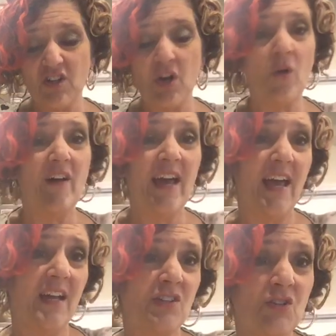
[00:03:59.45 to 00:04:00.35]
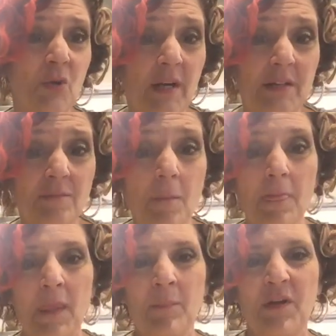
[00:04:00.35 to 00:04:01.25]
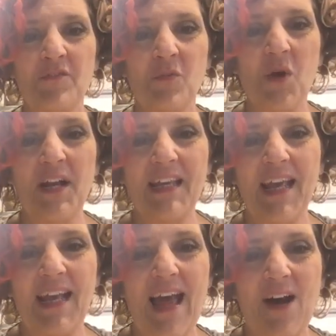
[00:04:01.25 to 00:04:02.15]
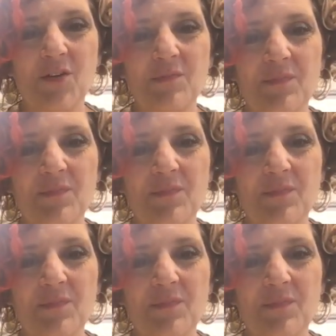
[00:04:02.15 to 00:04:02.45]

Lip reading: you go right ahead and do it. But if you want to get out,